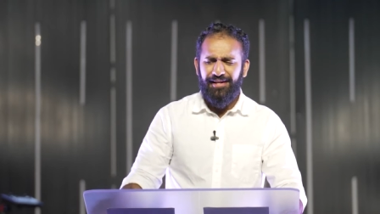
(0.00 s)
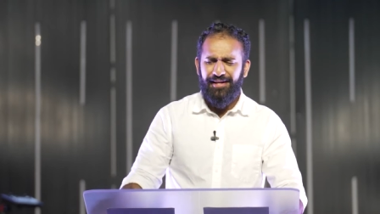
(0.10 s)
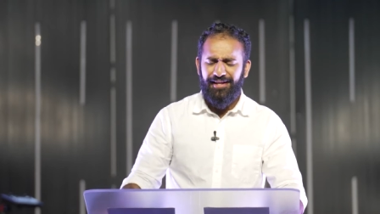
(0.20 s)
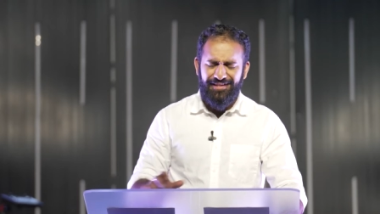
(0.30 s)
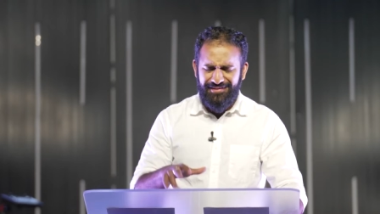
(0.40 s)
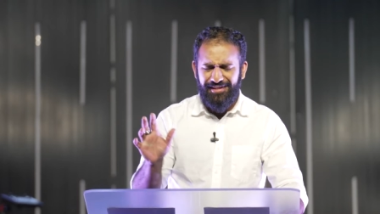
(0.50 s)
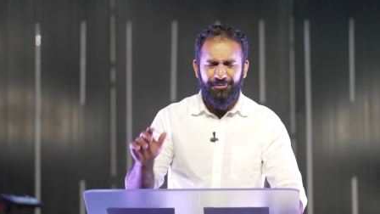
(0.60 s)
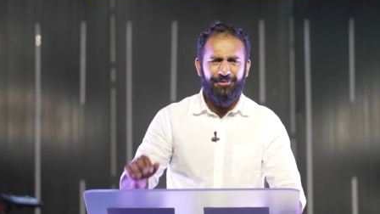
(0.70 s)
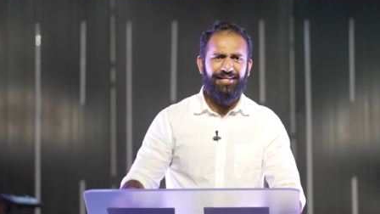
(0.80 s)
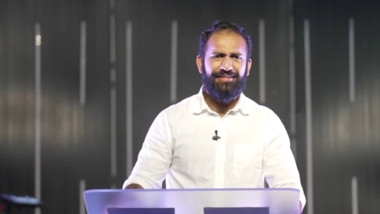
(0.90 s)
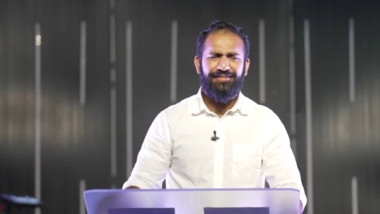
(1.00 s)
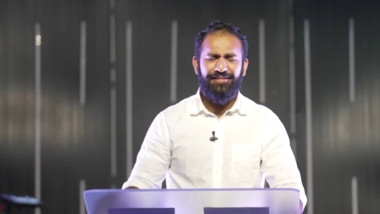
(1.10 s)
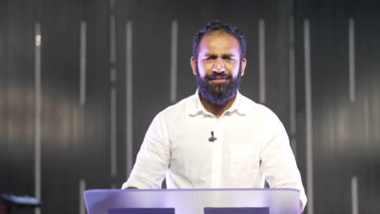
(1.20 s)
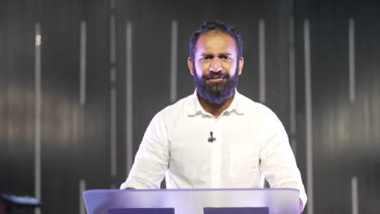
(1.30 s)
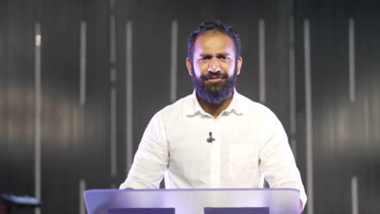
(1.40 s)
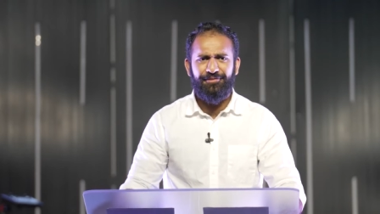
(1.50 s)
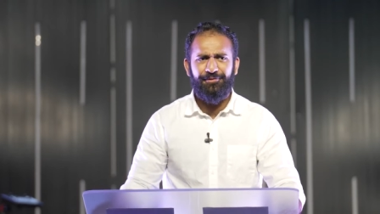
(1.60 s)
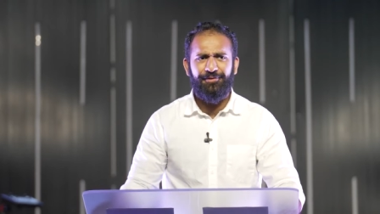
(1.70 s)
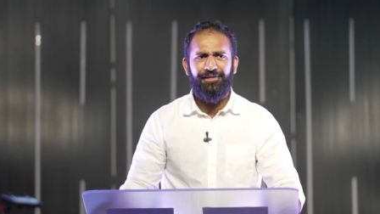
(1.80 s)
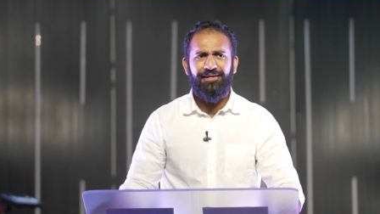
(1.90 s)
And as I was exiting the
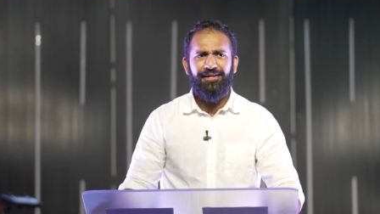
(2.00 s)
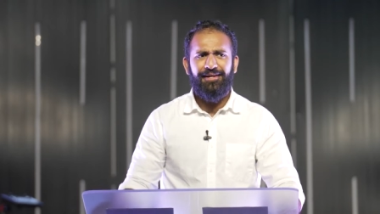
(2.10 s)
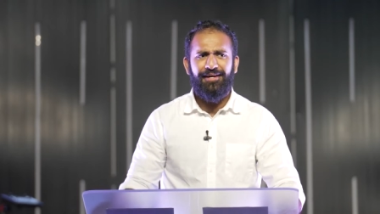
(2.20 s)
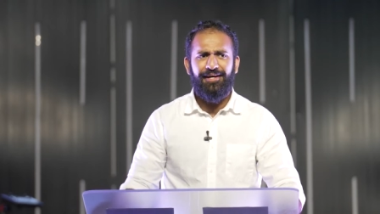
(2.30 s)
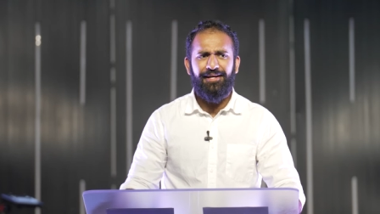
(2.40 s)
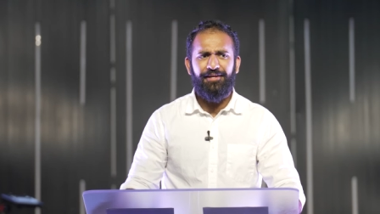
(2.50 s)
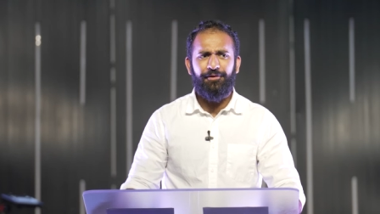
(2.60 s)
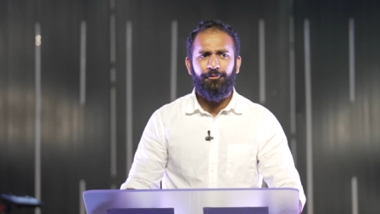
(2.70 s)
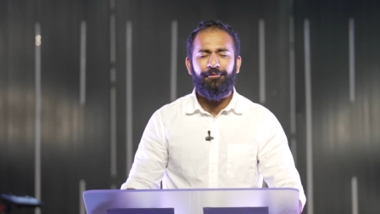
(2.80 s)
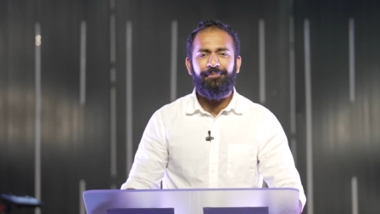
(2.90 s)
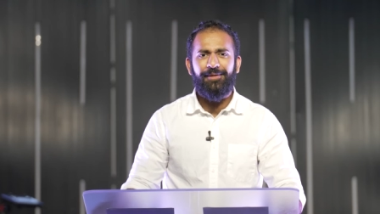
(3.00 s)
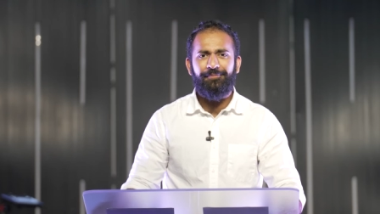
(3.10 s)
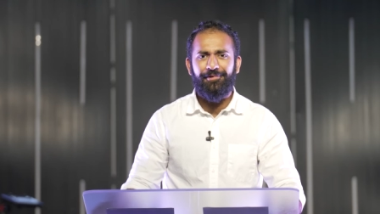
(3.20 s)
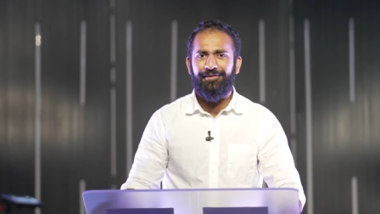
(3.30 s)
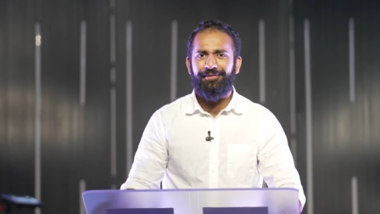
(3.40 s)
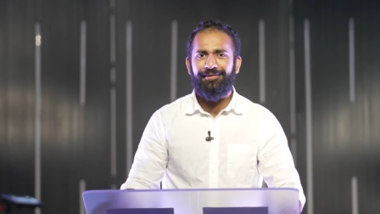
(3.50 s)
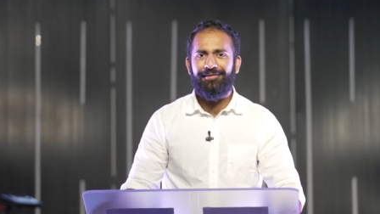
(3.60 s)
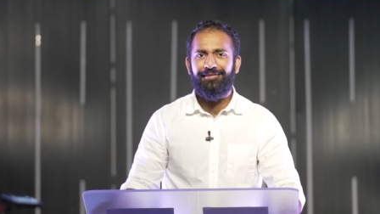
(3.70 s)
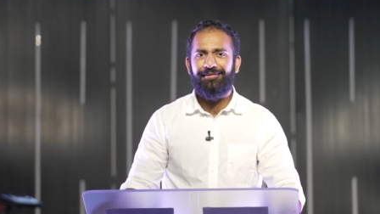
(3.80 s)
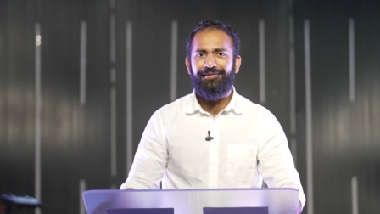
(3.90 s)
store, I remembered
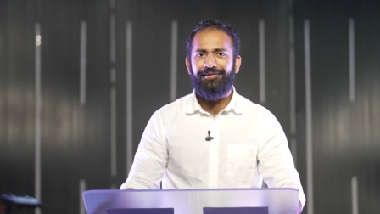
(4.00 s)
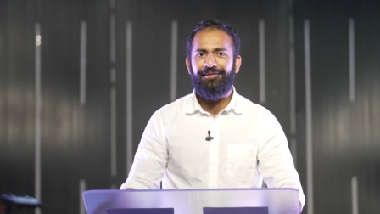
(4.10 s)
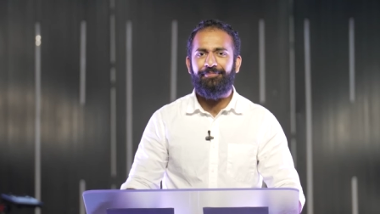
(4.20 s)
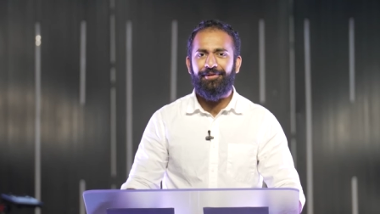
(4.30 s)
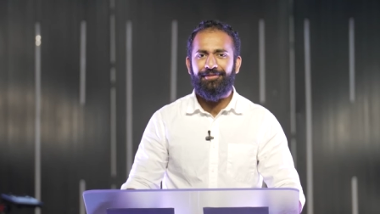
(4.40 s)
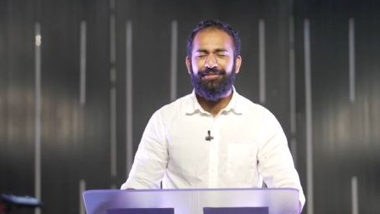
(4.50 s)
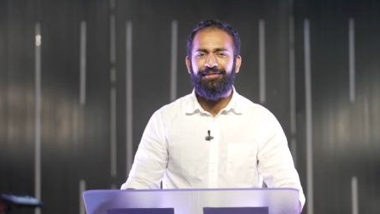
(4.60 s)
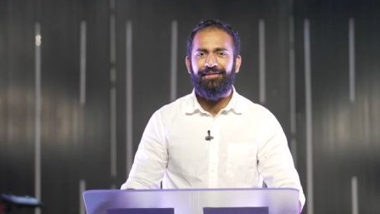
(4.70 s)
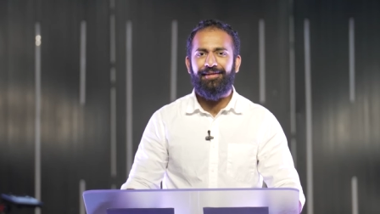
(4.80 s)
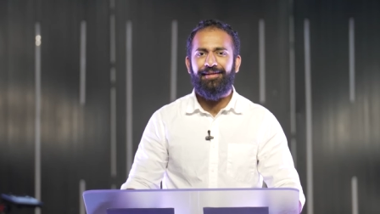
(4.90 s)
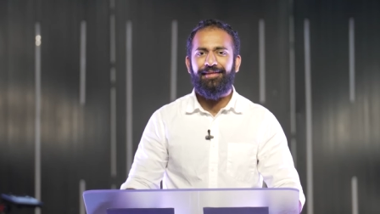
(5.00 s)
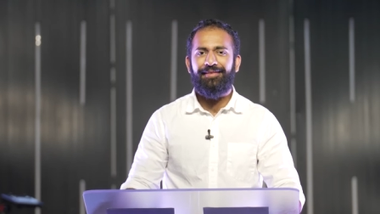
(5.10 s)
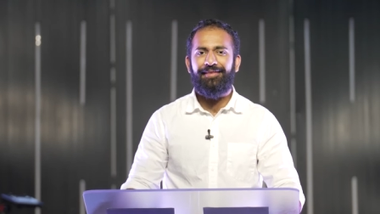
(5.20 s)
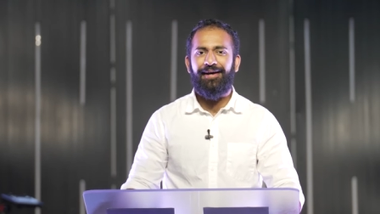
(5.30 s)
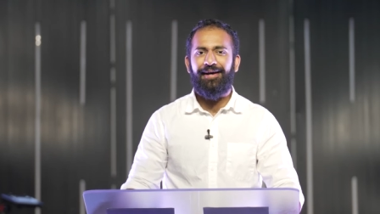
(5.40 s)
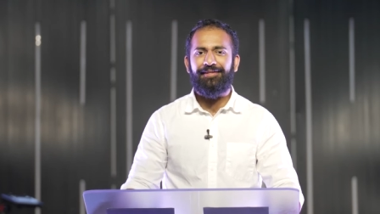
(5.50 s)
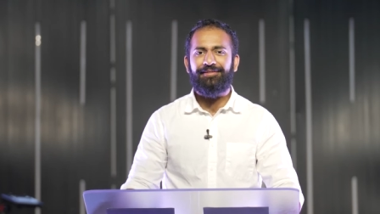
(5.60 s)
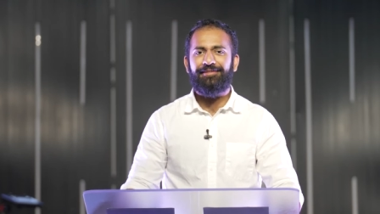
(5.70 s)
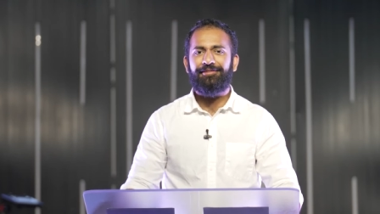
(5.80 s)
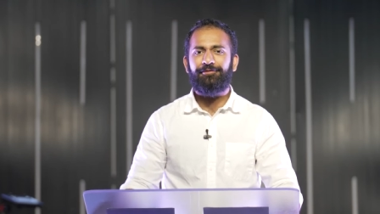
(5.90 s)
the person that
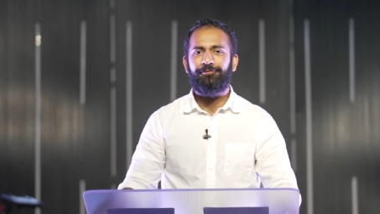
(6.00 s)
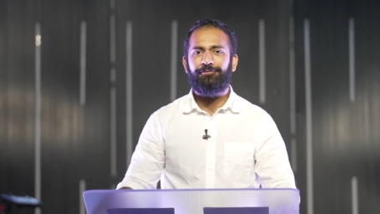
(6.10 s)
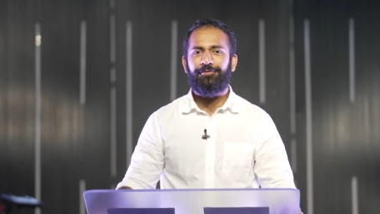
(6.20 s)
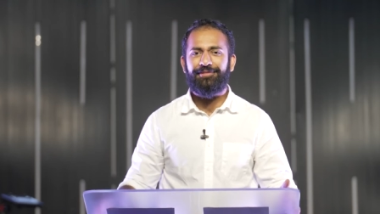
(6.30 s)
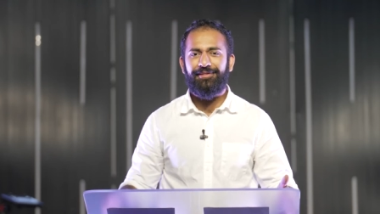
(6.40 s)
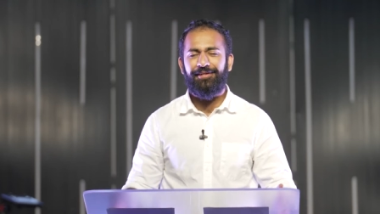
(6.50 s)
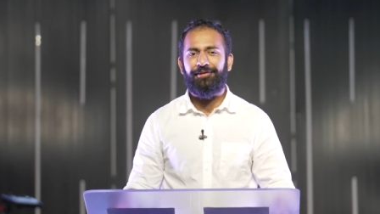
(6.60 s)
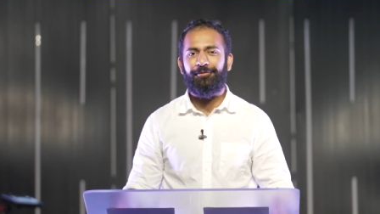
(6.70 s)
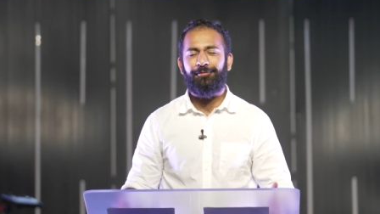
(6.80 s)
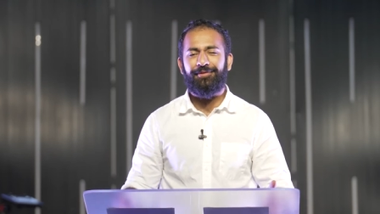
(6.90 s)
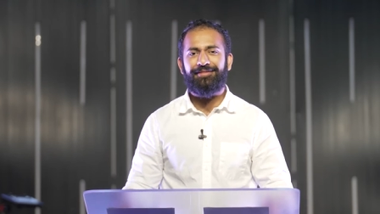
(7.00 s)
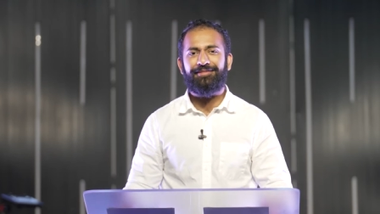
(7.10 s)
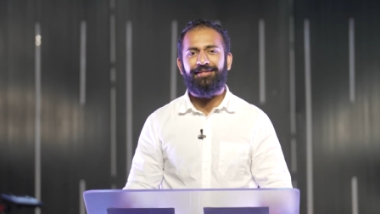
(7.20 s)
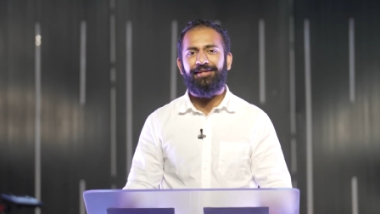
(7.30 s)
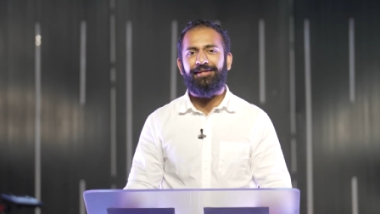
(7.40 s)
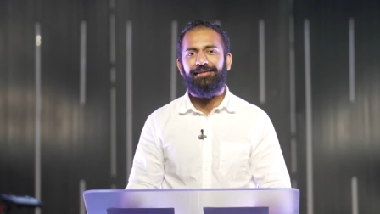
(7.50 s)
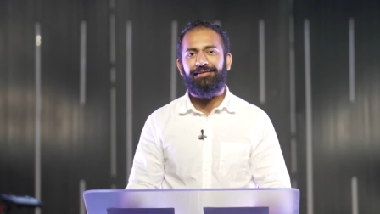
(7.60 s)
was there with the sign.